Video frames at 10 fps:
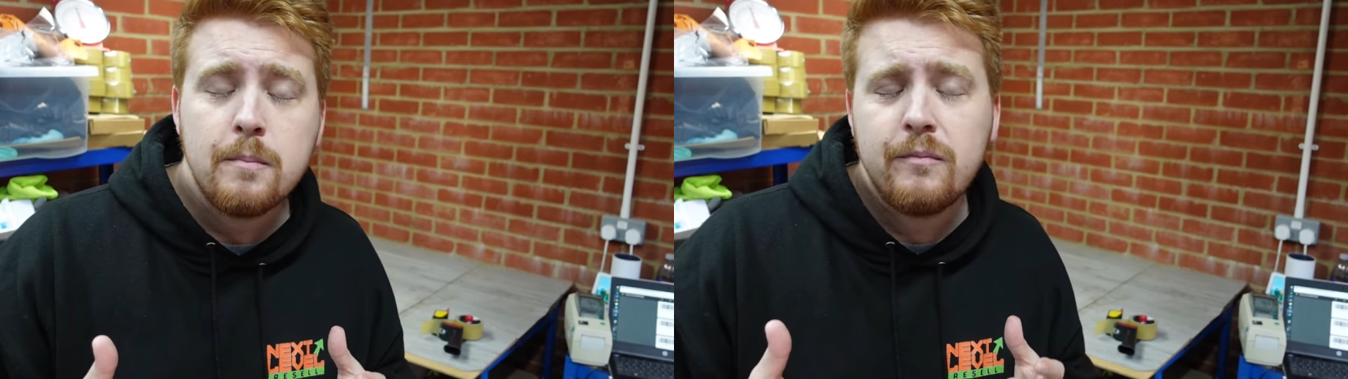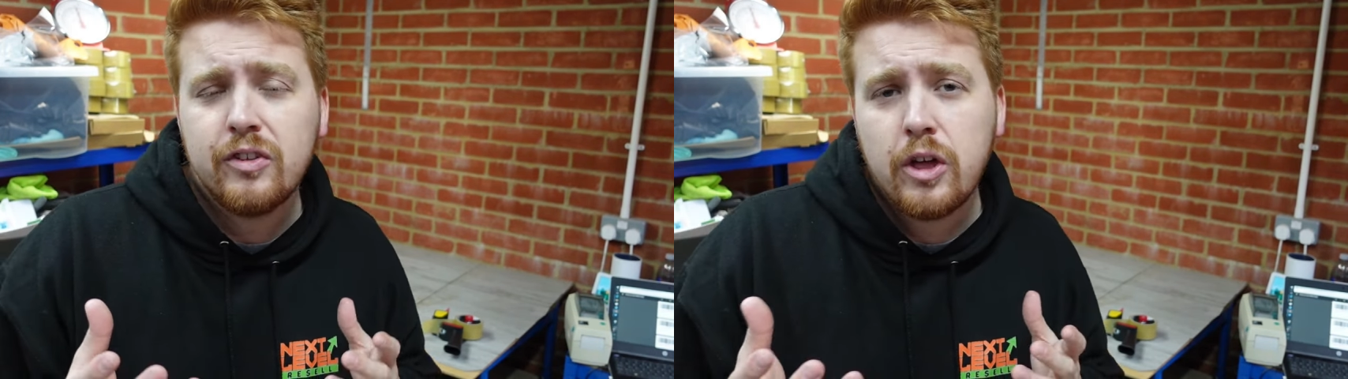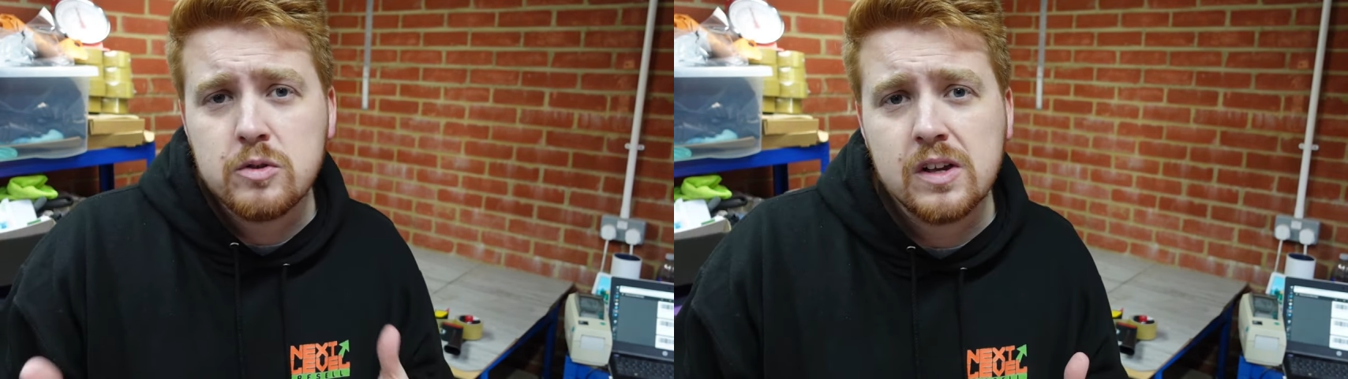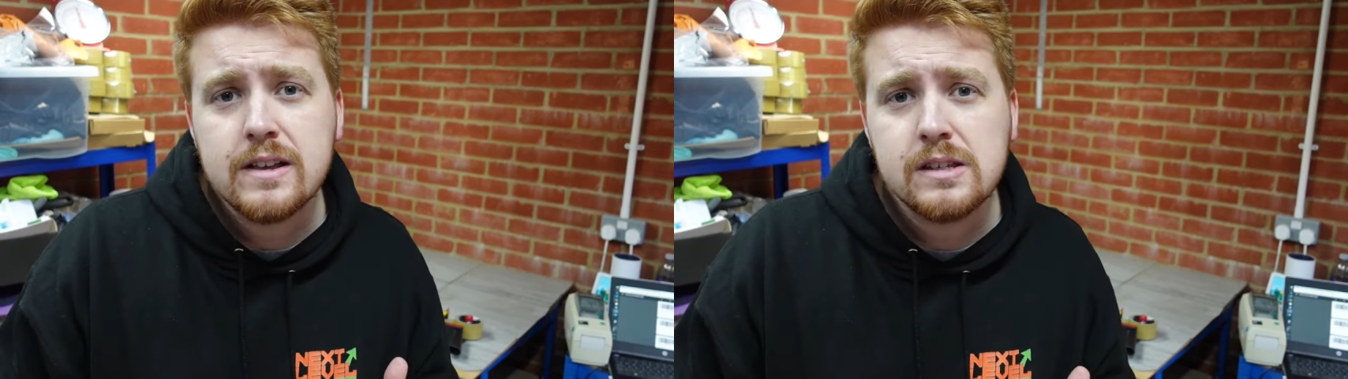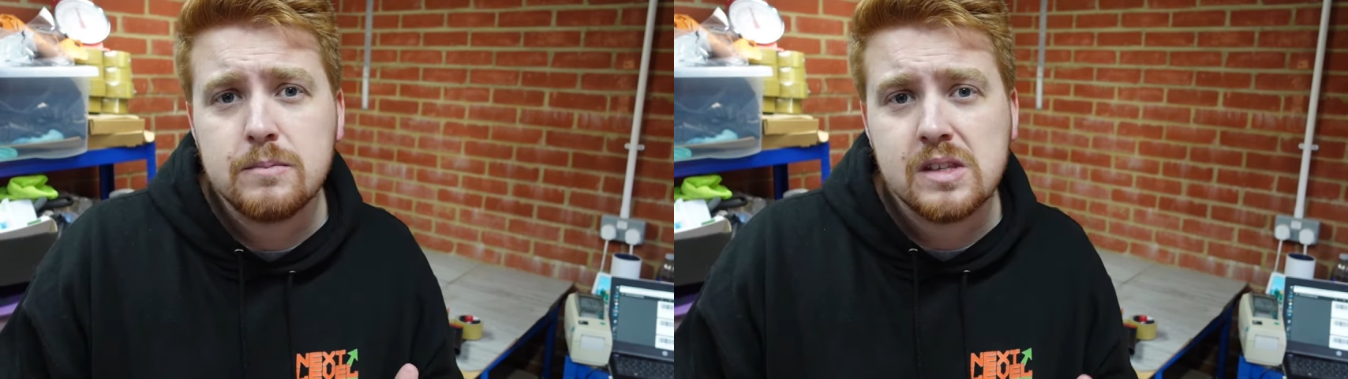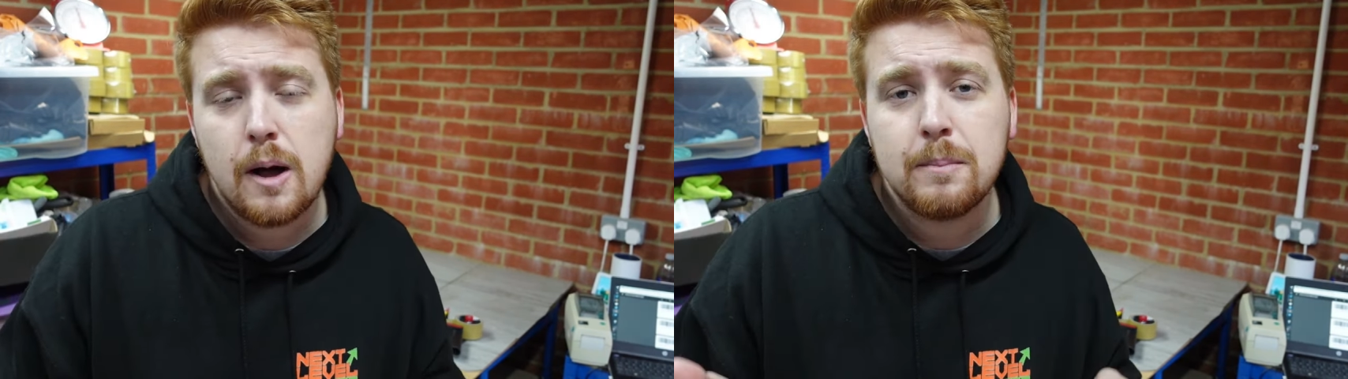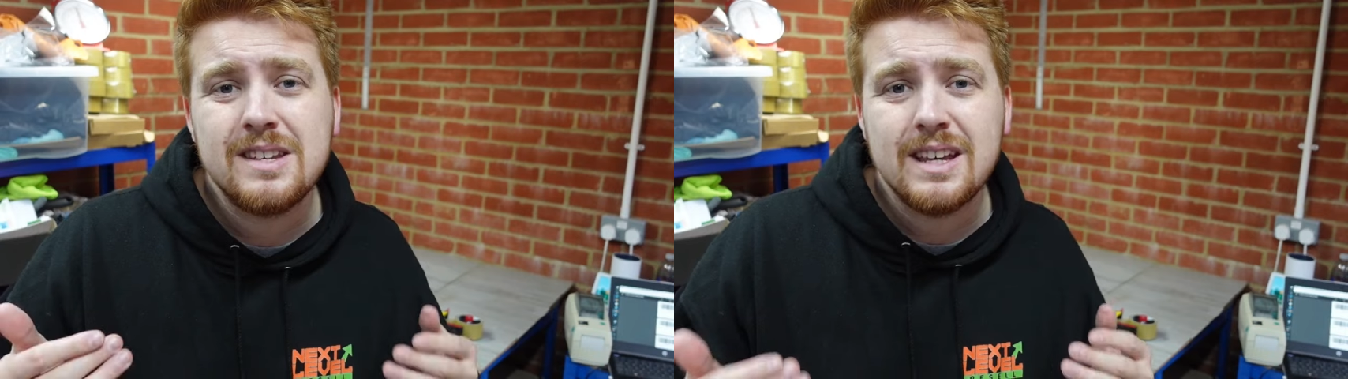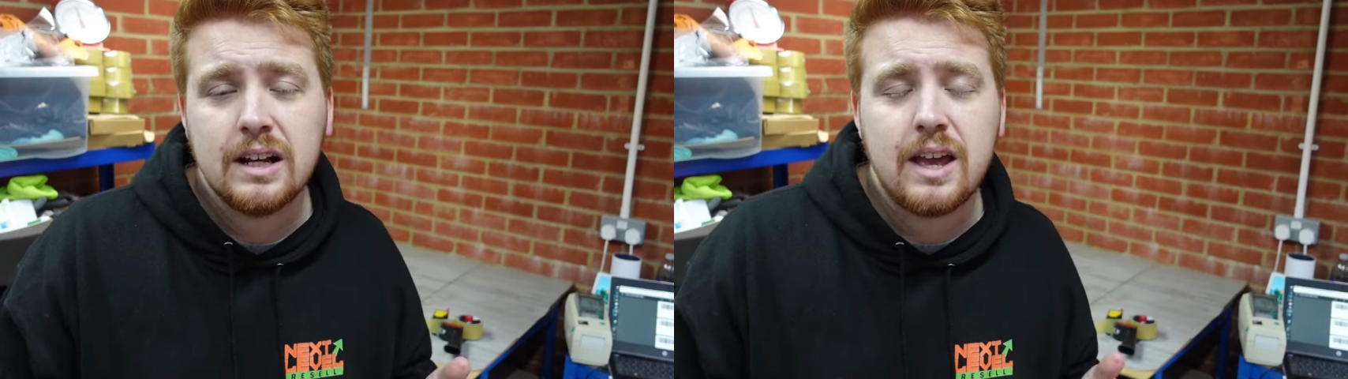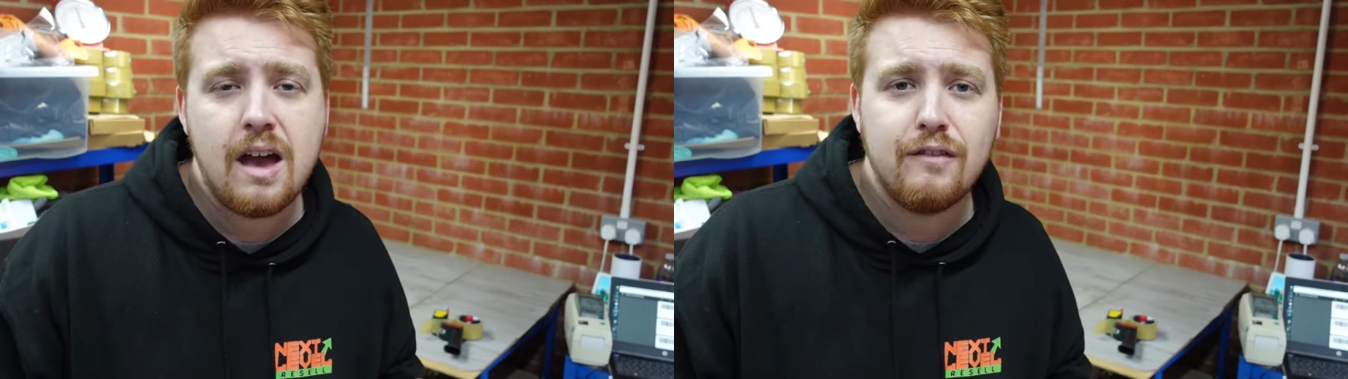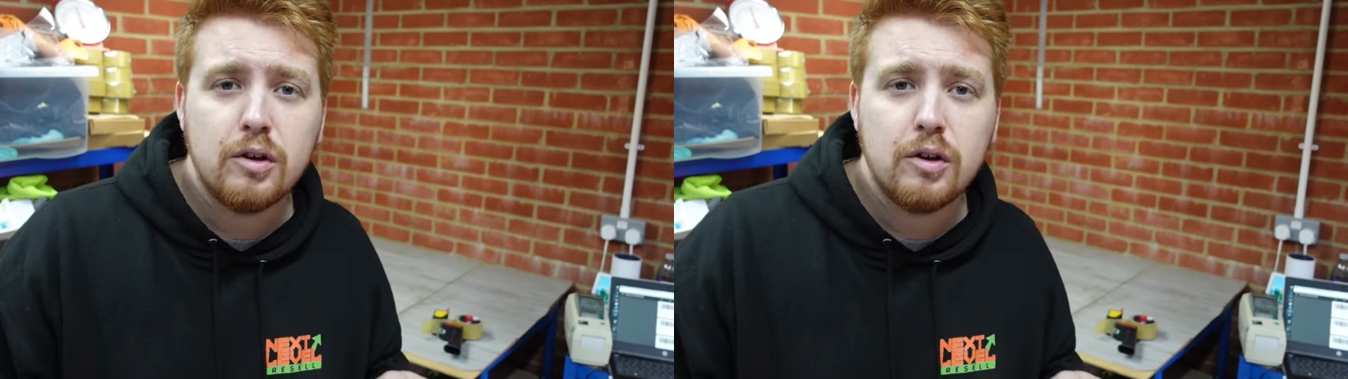For those items that are particularly heavy,